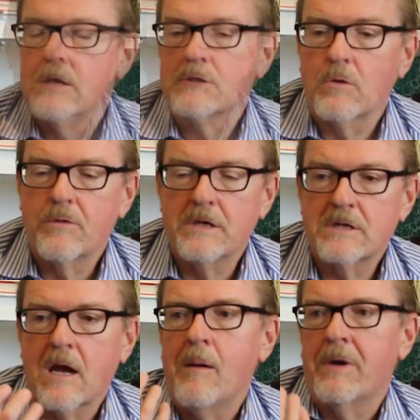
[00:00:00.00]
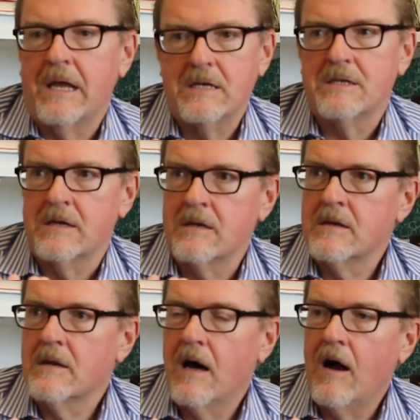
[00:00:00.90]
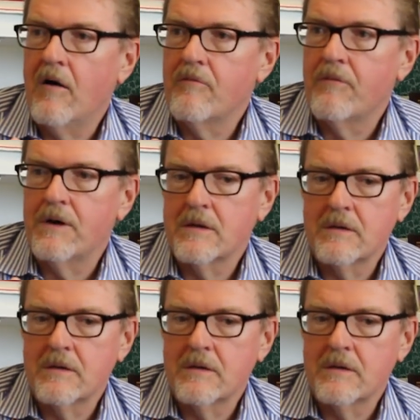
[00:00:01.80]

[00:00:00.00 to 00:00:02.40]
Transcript: So this combination of